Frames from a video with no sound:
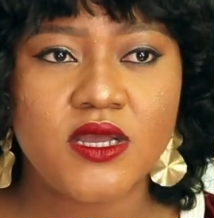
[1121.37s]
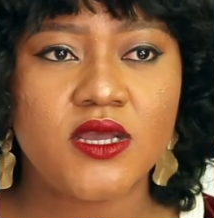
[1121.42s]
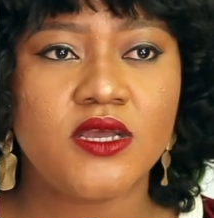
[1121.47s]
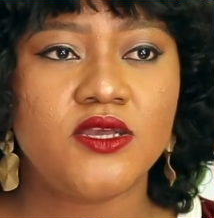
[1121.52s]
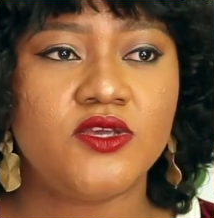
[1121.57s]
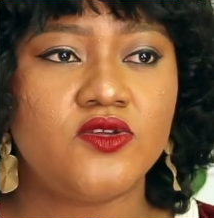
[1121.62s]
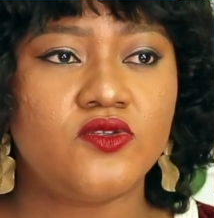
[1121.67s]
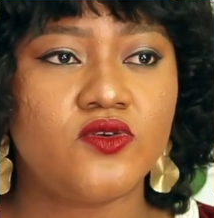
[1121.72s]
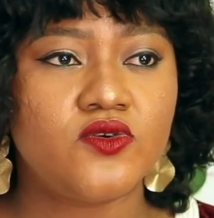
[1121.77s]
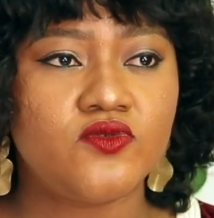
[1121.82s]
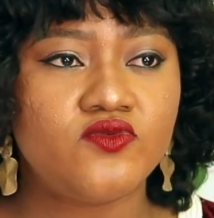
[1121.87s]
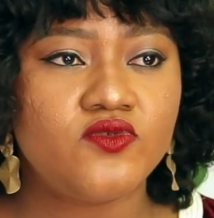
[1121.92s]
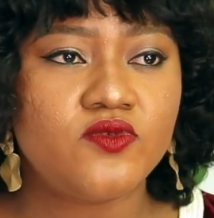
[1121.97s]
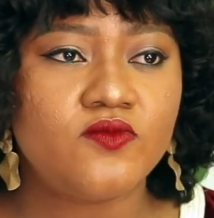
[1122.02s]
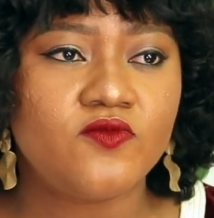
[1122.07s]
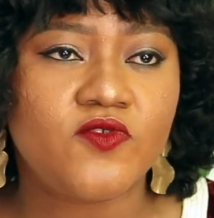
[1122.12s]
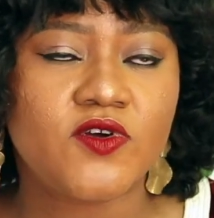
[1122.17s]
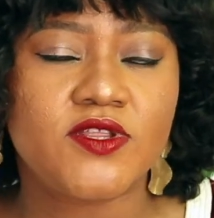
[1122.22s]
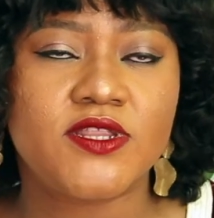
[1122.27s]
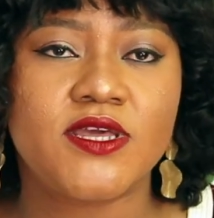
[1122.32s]

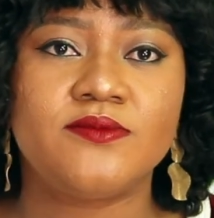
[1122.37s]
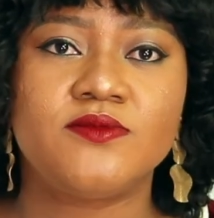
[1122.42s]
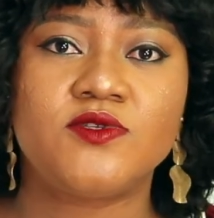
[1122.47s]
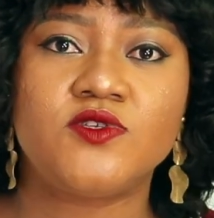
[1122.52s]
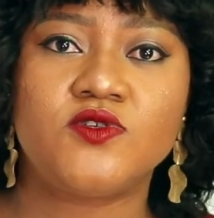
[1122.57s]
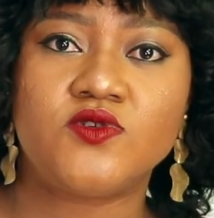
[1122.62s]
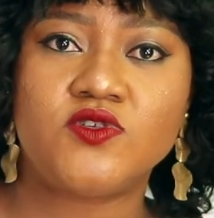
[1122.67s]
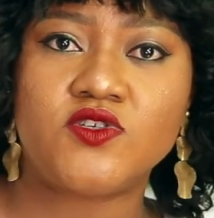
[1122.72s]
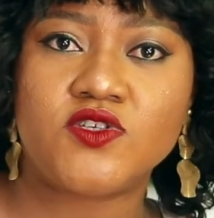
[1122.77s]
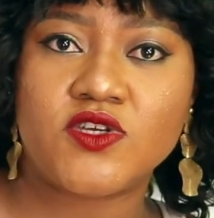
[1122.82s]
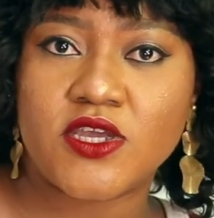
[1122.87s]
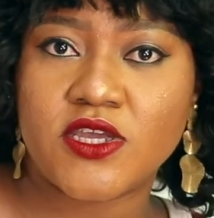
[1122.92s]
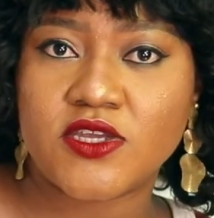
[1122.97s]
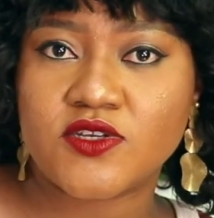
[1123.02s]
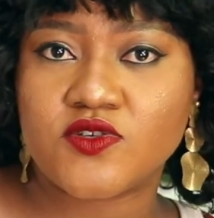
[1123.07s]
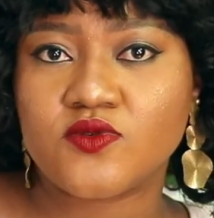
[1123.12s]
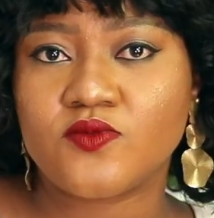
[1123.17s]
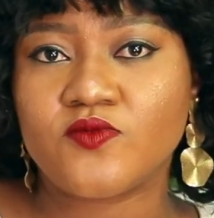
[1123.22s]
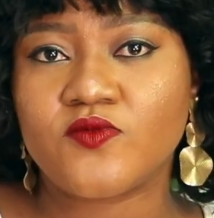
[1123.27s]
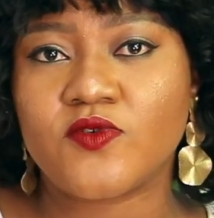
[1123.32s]
room for them to
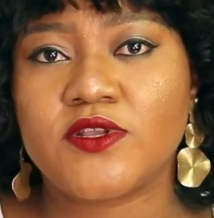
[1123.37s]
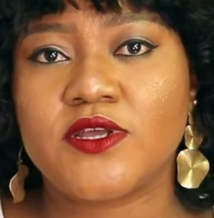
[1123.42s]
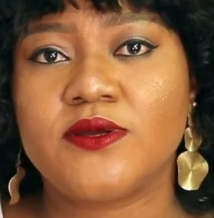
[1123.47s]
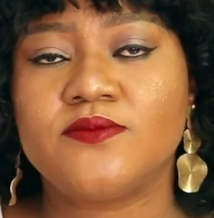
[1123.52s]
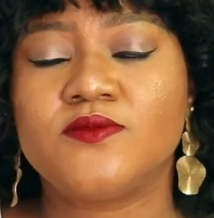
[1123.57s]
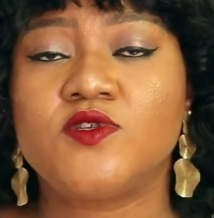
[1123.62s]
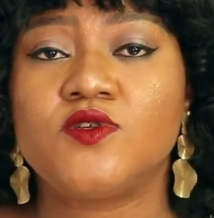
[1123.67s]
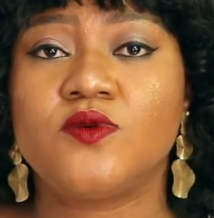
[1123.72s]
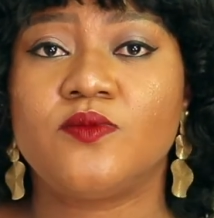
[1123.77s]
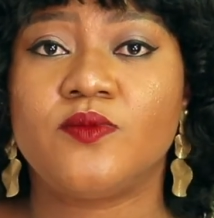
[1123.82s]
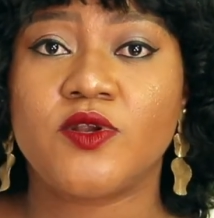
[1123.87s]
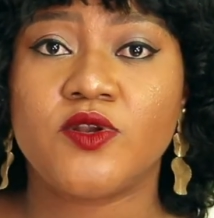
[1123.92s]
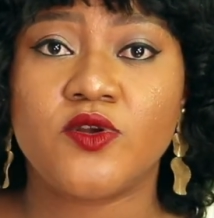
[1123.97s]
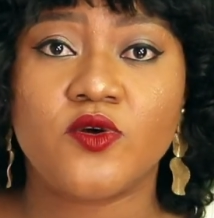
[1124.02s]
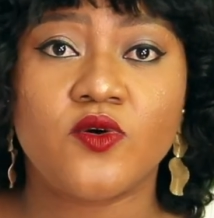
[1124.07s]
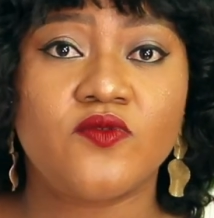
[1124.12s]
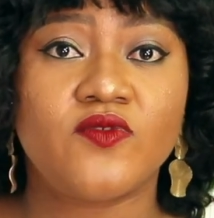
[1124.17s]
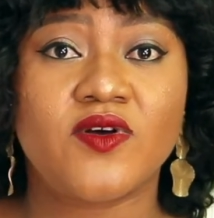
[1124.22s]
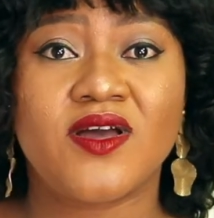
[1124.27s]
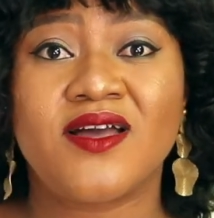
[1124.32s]
change, room for them to
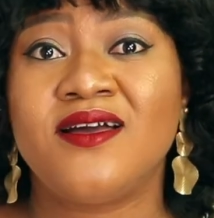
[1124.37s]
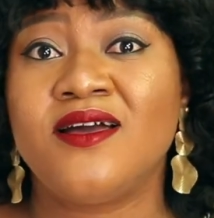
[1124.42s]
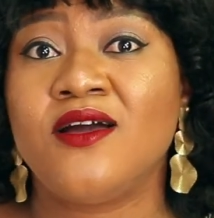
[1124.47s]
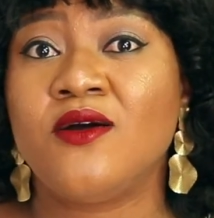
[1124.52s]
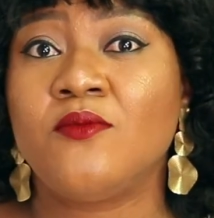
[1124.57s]
maneuver.